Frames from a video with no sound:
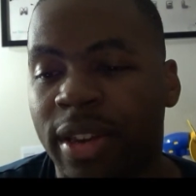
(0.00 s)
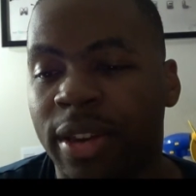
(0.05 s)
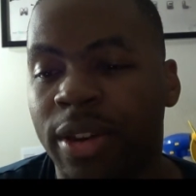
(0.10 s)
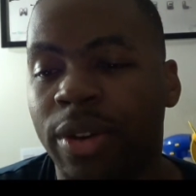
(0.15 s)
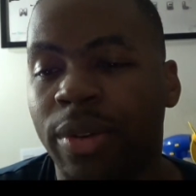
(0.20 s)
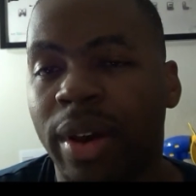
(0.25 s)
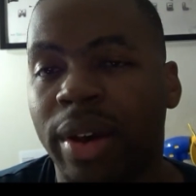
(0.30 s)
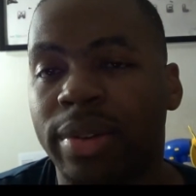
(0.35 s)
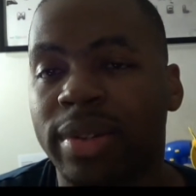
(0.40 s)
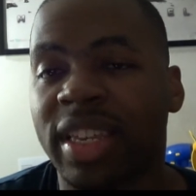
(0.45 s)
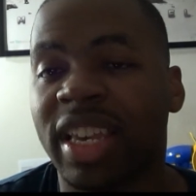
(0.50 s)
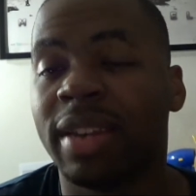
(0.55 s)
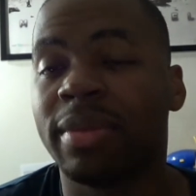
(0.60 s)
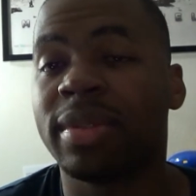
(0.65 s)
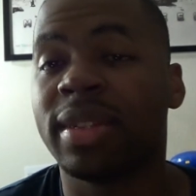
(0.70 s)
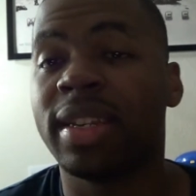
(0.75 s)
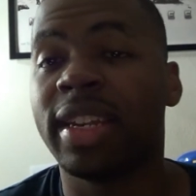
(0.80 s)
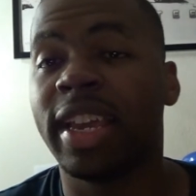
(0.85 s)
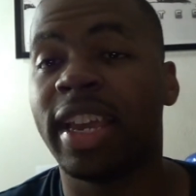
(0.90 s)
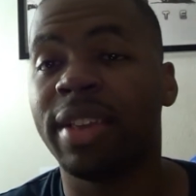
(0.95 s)
And who else
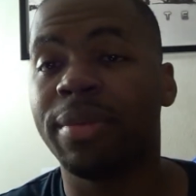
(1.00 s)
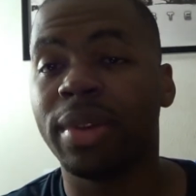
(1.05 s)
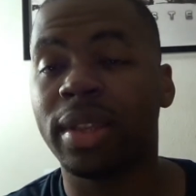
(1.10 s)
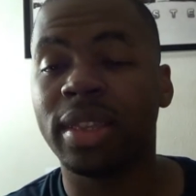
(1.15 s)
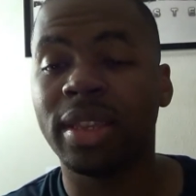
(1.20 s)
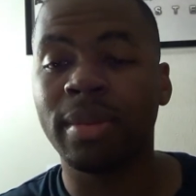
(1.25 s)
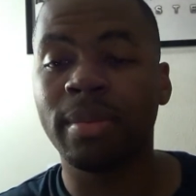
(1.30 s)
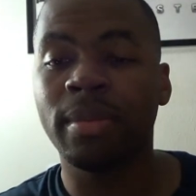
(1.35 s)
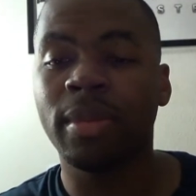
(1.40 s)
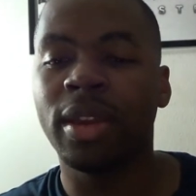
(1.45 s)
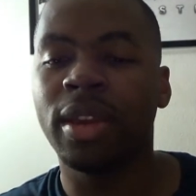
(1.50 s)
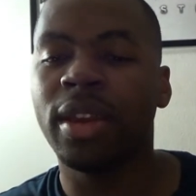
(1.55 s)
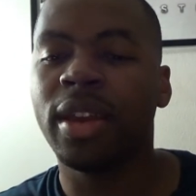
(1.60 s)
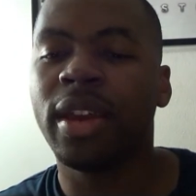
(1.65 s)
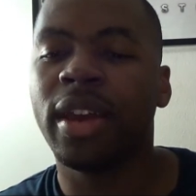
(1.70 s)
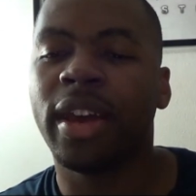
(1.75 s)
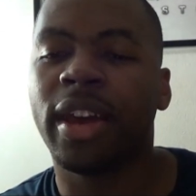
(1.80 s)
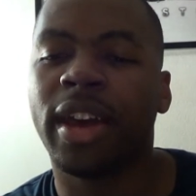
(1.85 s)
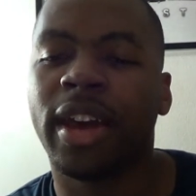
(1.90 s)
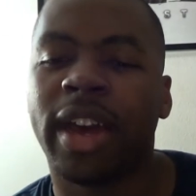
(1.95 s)
comes to land with them?
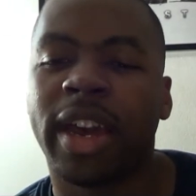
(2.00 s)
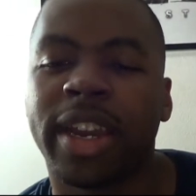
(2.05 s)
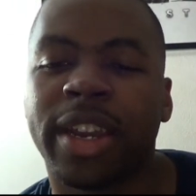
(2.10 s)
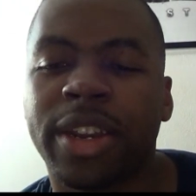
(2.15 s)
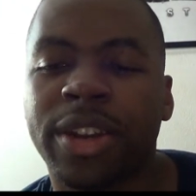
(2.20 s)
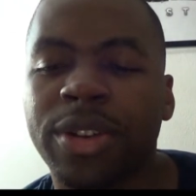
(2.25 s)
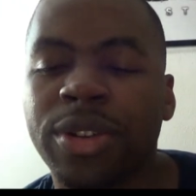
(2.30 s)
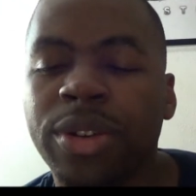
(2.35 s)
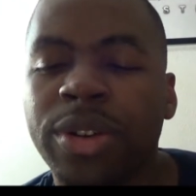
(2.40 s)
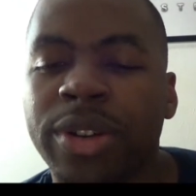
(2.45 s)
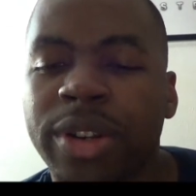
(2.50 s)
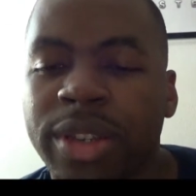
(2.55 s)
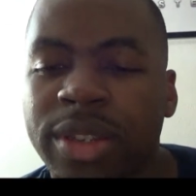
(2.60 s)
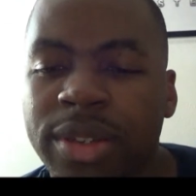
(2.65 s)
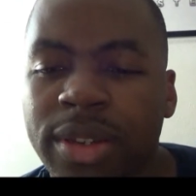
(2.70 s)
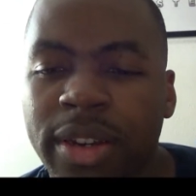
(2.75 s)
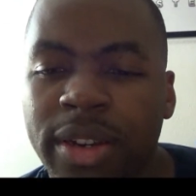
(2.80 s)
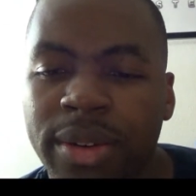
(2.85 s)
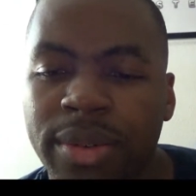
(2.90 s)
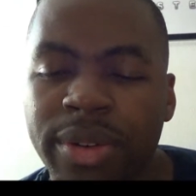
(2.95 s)

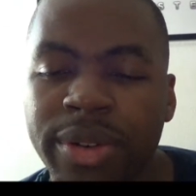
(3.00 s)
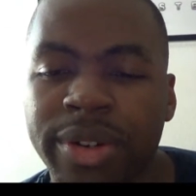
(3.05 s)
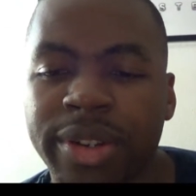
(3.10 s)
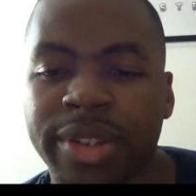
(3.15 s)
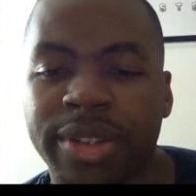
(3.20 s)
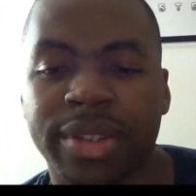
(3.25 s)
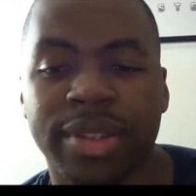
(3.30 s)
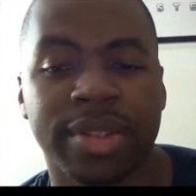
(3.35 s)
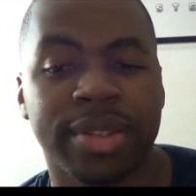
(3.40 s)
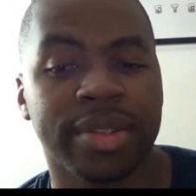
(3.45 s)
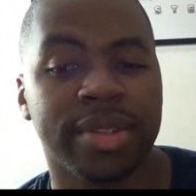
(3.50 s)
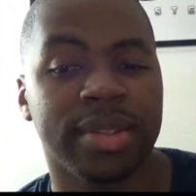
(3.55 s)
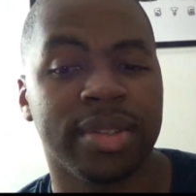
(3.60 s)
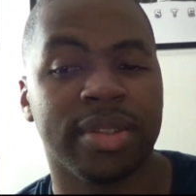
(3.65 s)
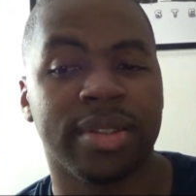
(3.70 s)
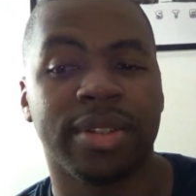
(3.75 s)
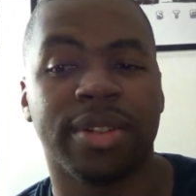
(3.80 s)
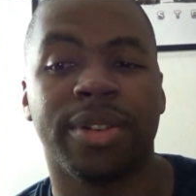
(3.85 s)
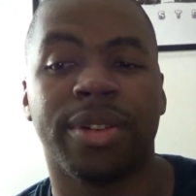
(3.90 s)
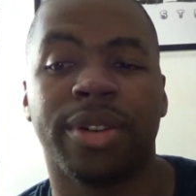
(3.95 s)
Agarutis,
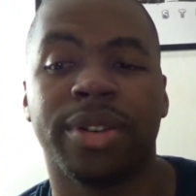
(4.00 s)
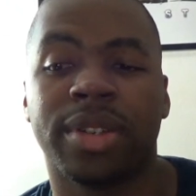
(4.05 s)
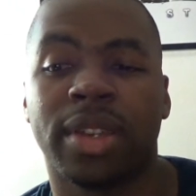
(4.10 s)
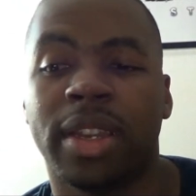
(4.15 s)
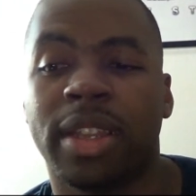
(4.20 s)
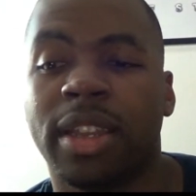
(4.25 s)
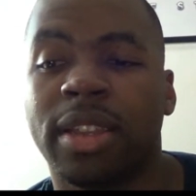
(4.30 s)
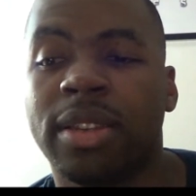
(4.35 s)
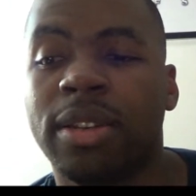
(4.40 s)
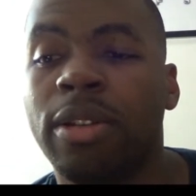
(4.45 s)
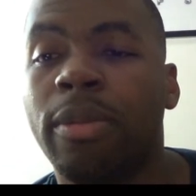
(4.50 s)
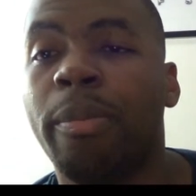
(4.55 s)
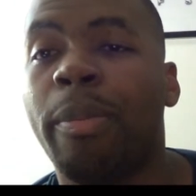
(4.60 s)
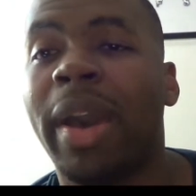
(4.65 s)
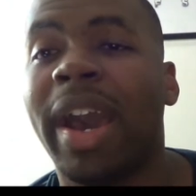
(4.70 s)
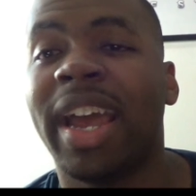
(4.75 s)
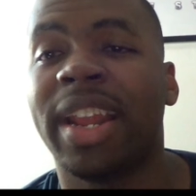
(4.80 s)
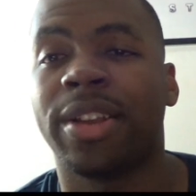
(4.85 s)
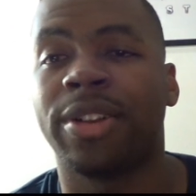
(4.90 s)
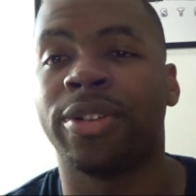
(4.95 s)
of course. And the two
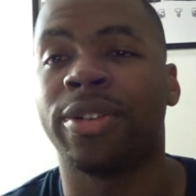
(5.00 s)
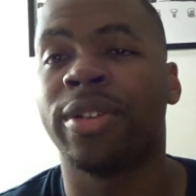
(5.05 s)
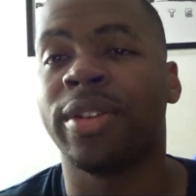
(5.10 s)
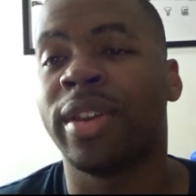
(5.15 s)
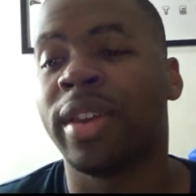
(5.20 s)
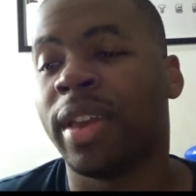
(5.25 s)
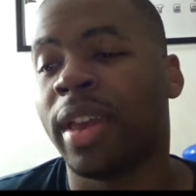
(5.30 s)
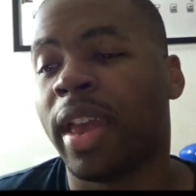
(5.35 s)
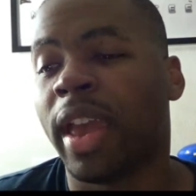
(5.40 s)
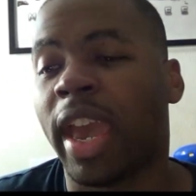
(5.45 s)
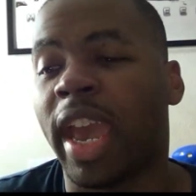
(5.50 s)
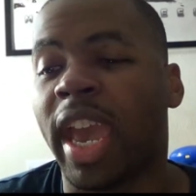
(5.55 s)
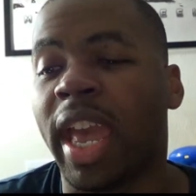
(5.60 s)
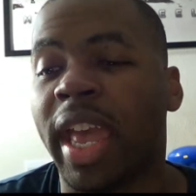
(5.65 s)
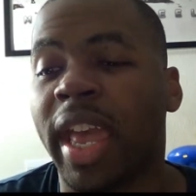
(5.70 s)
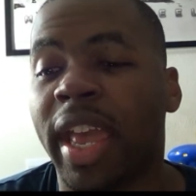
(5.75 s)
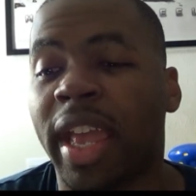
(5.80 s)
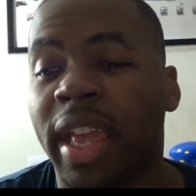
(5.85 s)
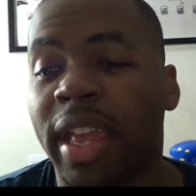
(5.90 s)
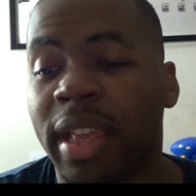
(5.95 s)
battle.
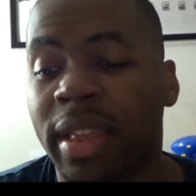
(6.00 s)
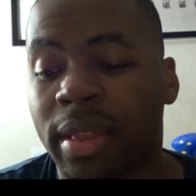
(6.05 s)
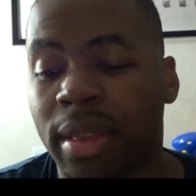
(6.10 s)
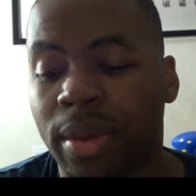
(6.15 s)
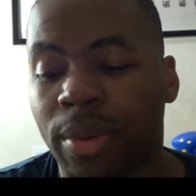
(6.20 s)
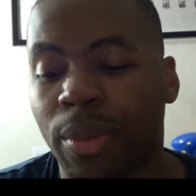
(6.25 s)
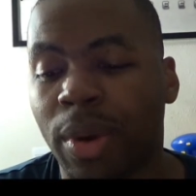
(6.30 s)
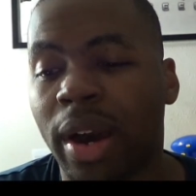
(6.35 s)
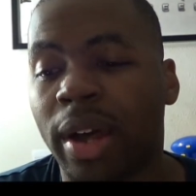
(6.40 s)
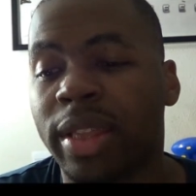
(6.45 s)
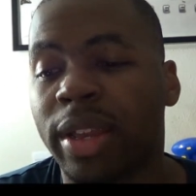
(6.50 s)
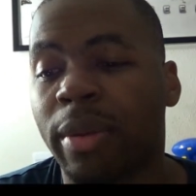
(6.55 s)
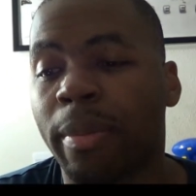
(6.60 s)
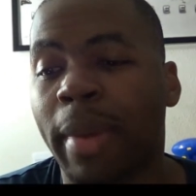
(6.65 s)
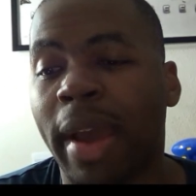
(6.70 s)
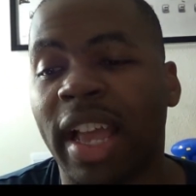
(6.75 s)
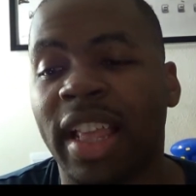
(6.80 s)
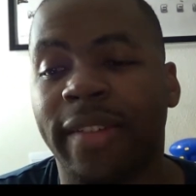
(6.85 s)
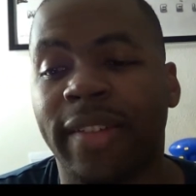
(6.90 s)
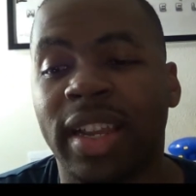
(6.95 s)
And while they're
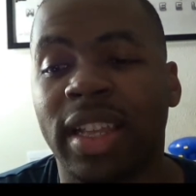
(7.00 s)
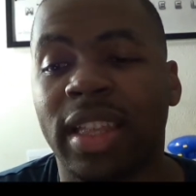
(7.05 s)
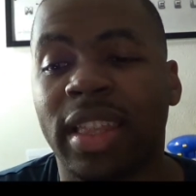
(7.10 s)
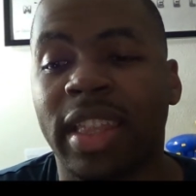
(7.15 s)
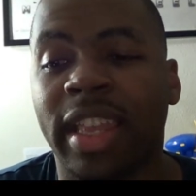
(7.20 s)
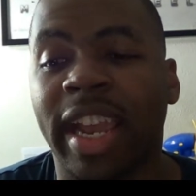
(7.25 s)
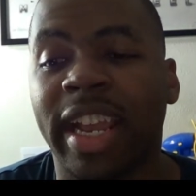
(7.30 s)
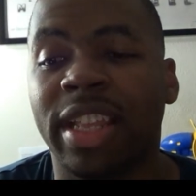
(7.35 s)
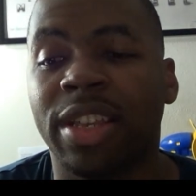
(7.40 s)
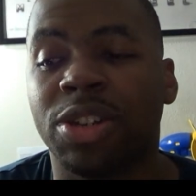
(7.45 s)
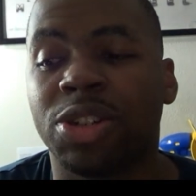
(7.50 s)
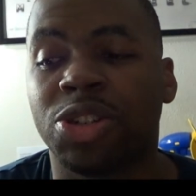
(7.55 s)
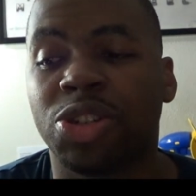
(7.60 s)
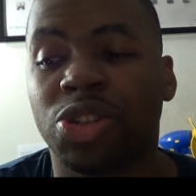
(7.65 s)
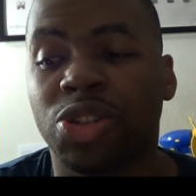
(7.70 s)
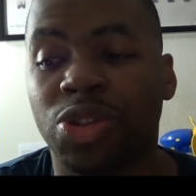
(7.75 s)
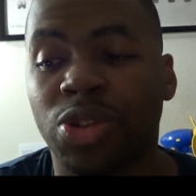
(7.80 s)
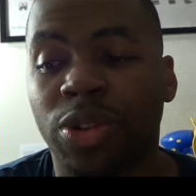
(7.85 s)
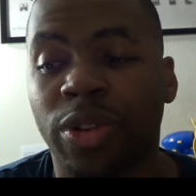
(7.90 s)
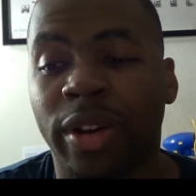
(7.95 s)
battling, they
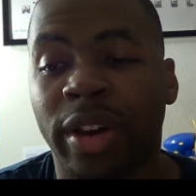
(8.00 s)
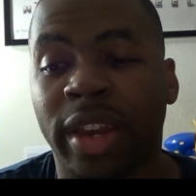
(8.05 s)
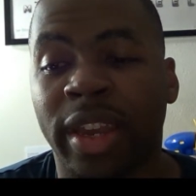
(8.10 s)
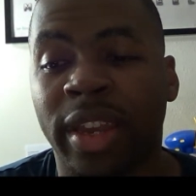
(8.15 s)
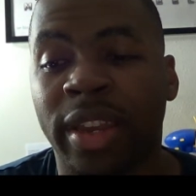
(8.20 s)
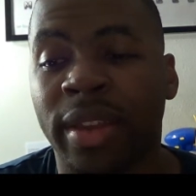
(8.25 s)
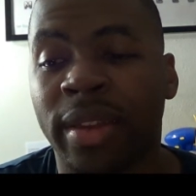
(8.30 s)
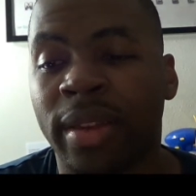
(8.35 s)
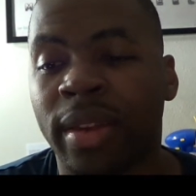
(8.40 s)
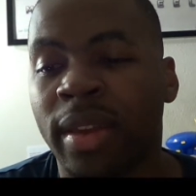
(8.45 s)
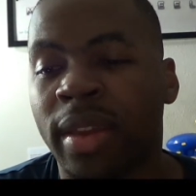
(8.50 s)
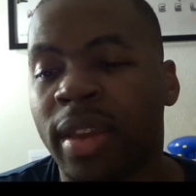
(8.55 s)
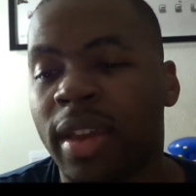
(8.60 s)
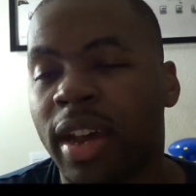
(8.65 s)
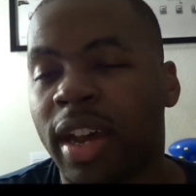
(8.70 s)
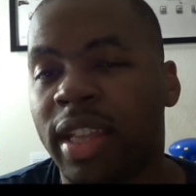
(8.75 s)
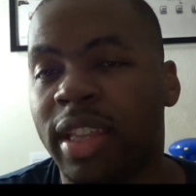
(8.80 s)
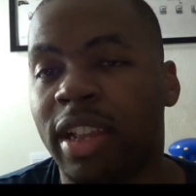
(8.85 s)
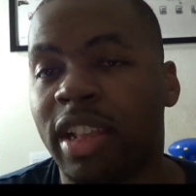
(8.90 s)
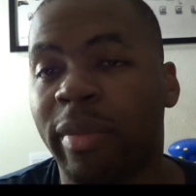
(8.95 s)
destroy
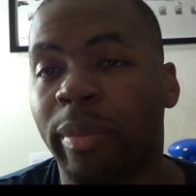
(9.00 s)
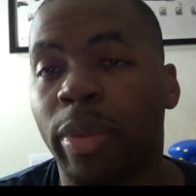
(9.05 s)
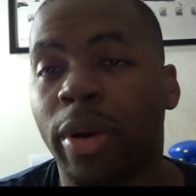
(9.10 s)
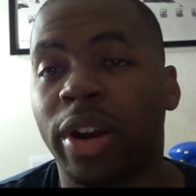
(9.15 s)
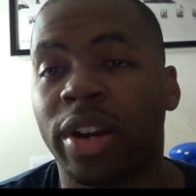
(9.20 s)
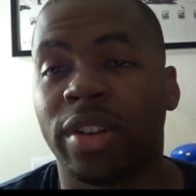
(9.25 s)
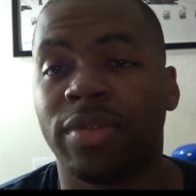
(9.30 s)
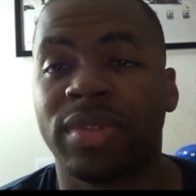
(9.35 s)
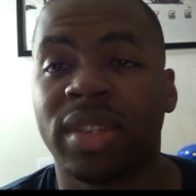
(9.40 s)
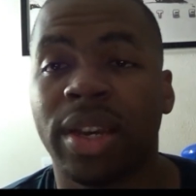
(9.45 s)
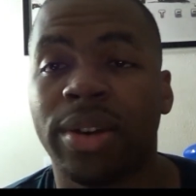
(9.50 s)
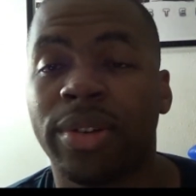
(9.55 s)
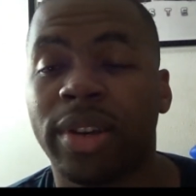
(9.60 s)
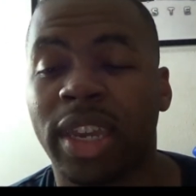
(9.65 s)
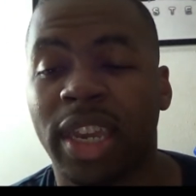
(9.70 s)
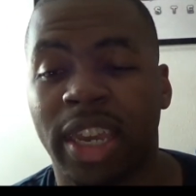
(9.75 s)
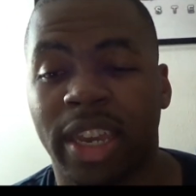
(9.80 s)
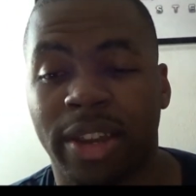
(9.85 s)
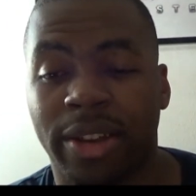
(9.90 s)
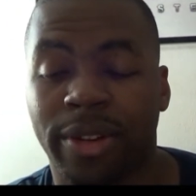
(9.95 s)
another part of
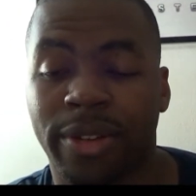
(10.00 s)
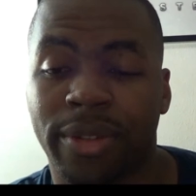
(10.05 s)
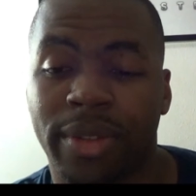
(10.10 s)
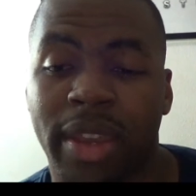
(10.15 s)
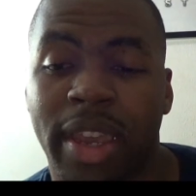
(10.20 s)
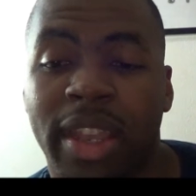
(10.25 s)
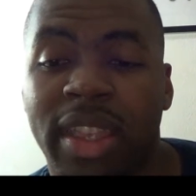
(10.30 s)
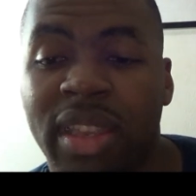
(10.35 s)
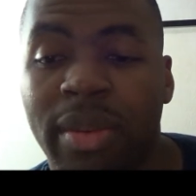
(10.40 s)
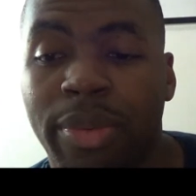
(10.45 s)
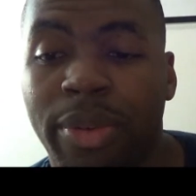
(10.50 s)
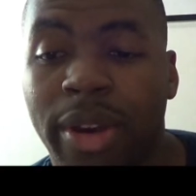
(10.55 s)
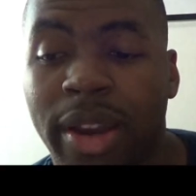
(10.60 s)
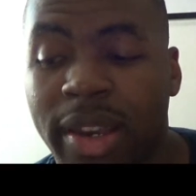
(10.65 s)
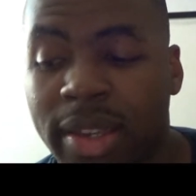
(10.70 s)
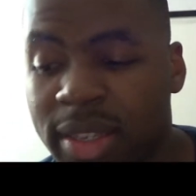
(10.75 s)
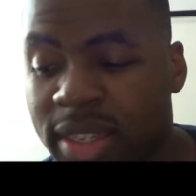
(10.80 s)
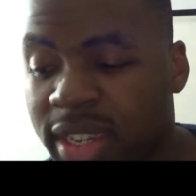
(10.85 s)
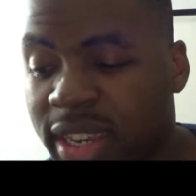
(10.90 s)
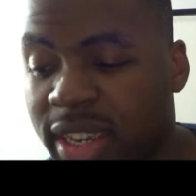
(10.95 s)
Tokyo in the
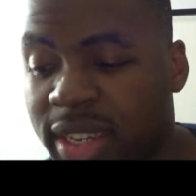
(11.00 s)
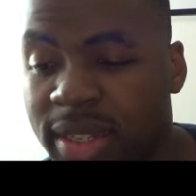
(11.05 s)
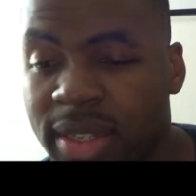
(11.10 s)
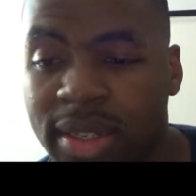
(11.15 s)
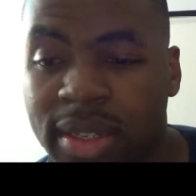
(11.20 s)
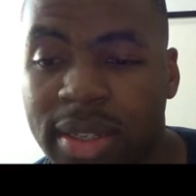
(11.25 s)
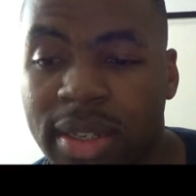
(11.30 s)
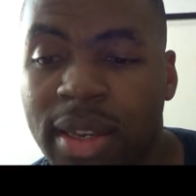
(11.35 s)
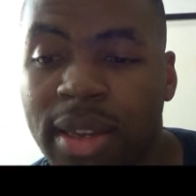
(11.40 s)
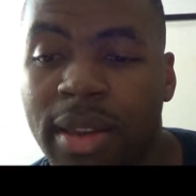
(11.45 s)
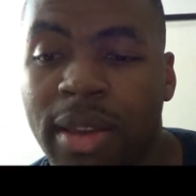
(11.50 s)
process.